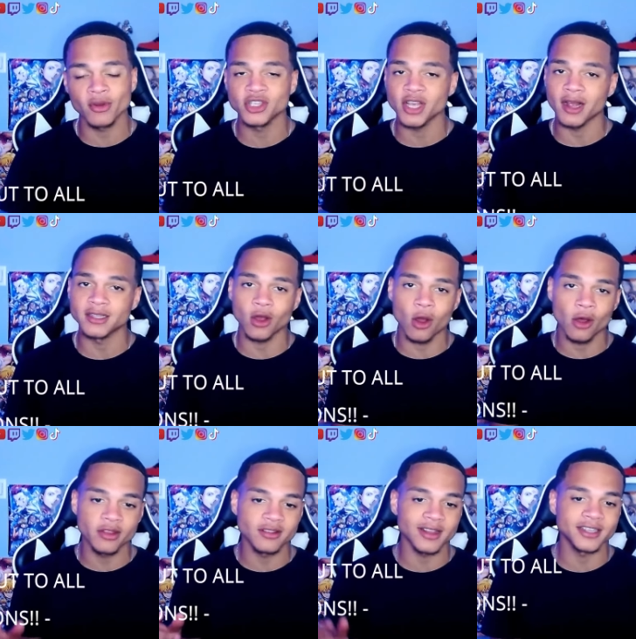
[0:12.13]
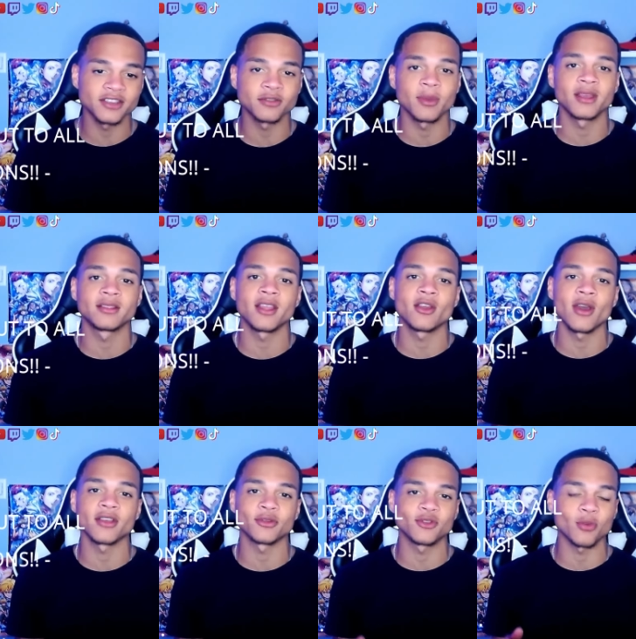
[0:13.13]
Shout out to all these legends, man. Thank you guys
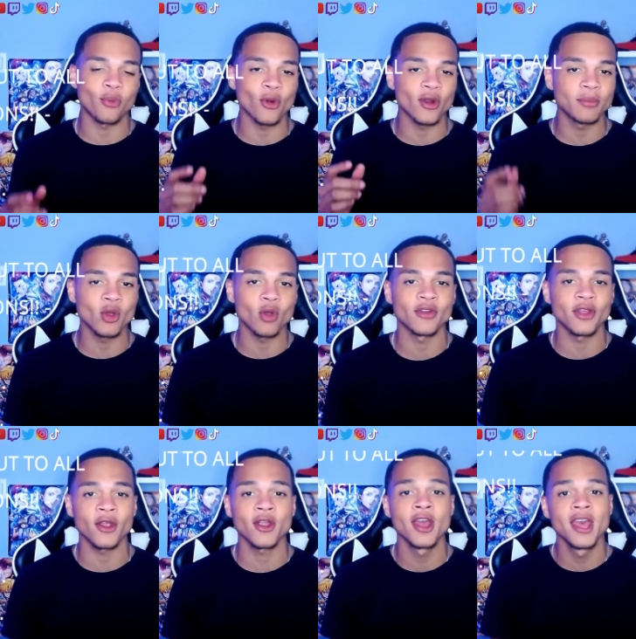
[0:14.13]
for supporting me over there.